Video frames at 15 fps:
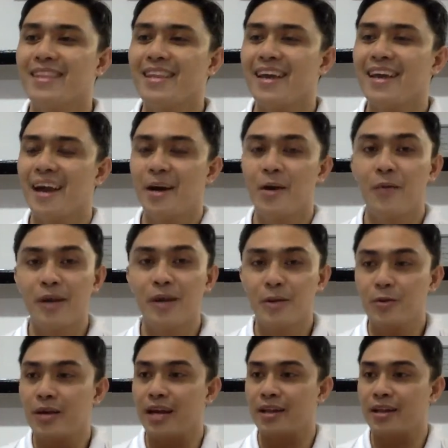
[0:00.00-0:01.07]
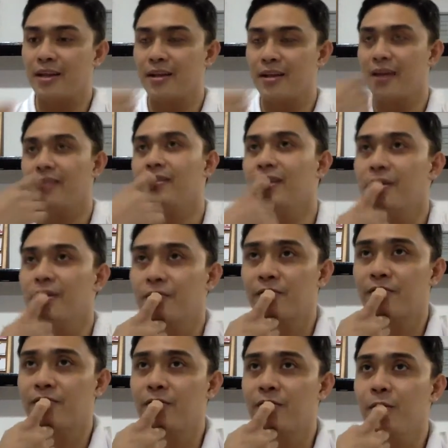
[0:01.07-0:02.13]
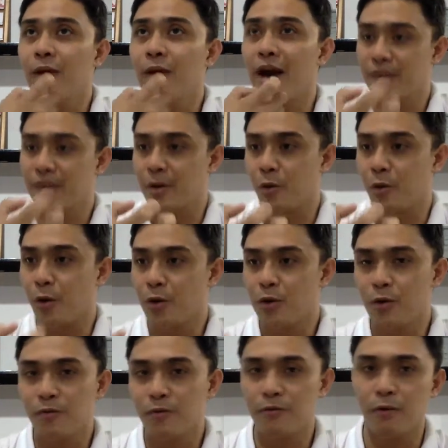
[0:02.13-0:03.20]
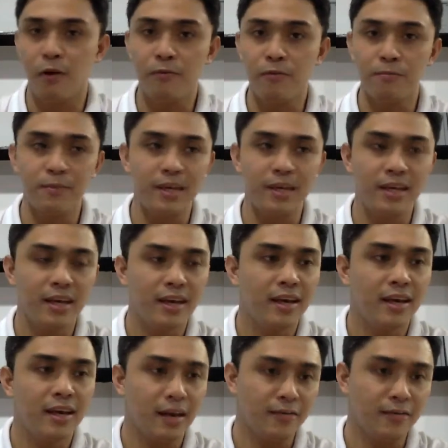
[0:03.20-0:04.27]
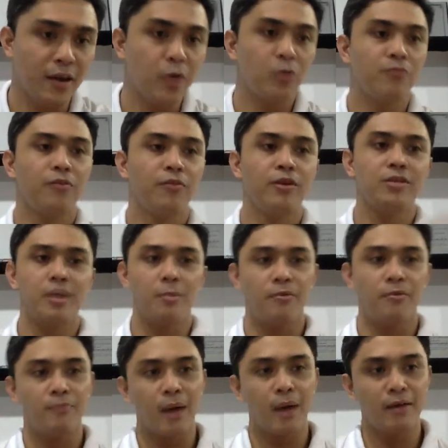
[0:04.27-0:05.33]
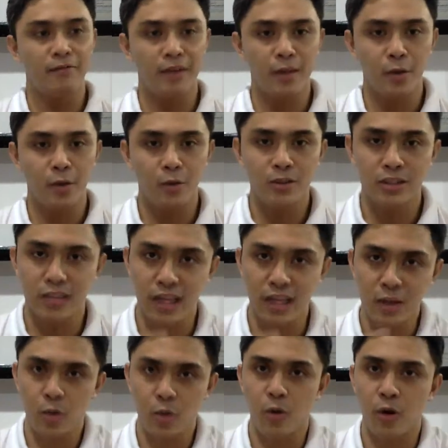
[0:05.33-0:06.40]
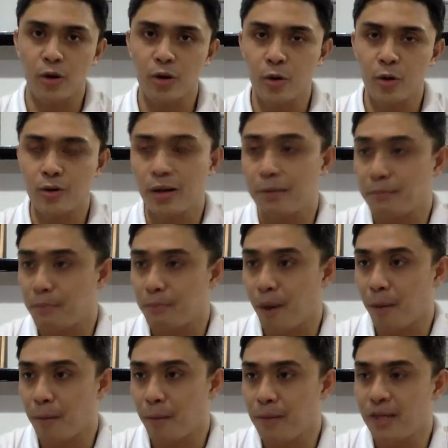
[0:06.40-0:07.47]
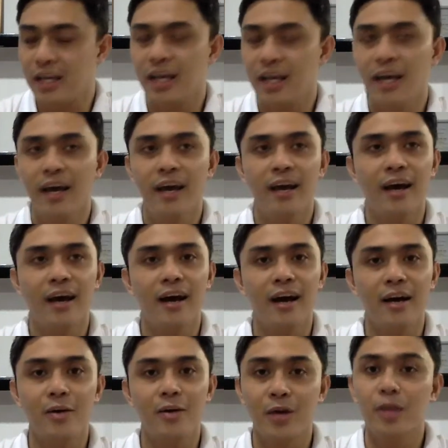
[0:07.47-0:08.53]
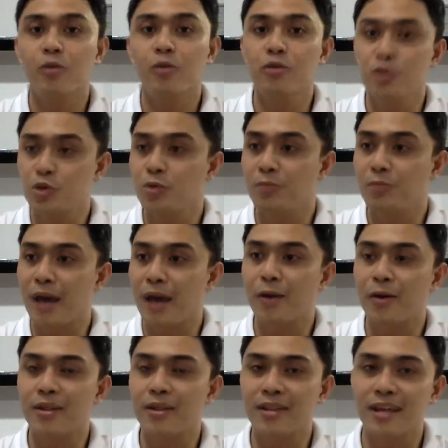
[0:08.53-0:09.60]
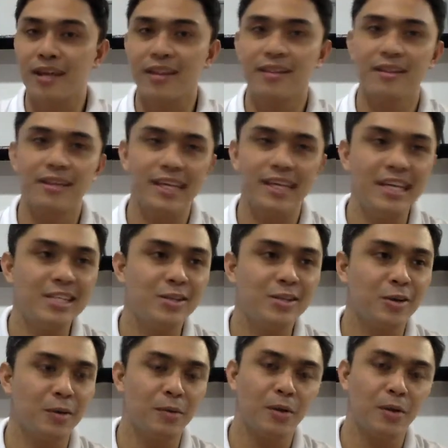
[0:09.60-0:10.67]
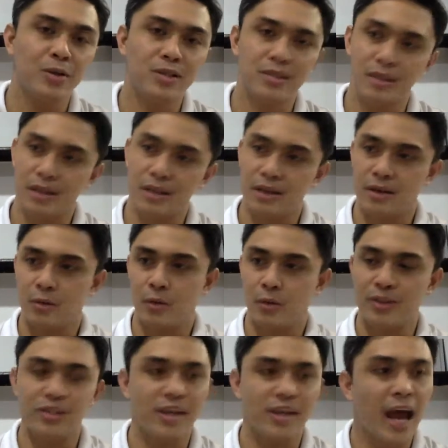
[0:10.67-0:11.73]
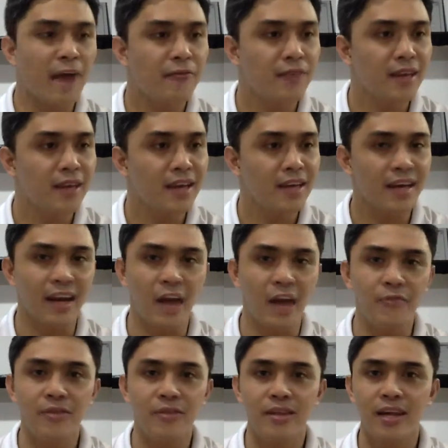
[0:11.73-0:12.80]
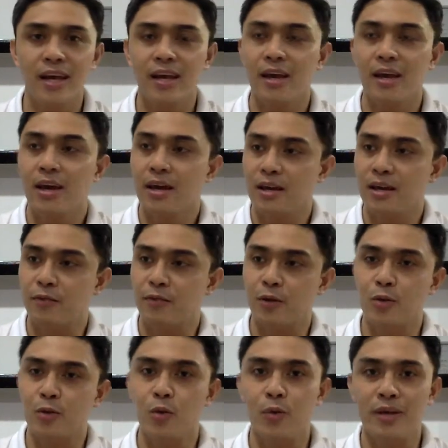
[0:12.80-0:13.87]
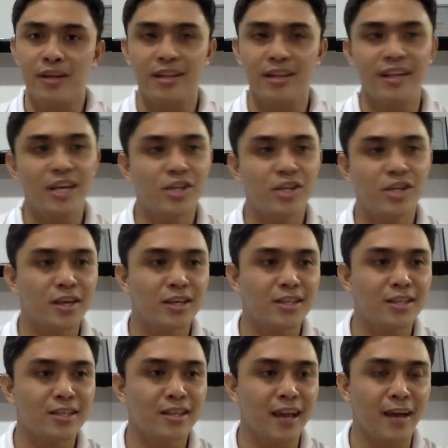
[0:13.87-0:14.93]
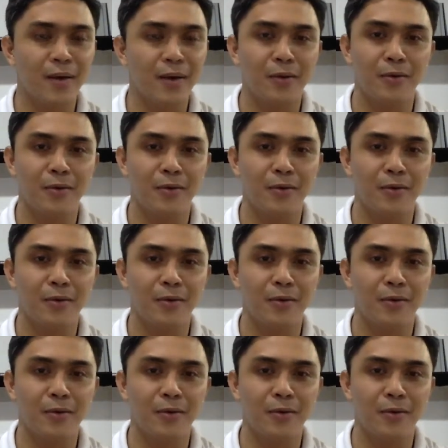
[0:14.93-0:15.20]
I really want to do that. And if you have an audio of me, if I convert some of my videos into audio, then probably you can consume my content easier, because with traffic and everything, if you're doing the dishes, like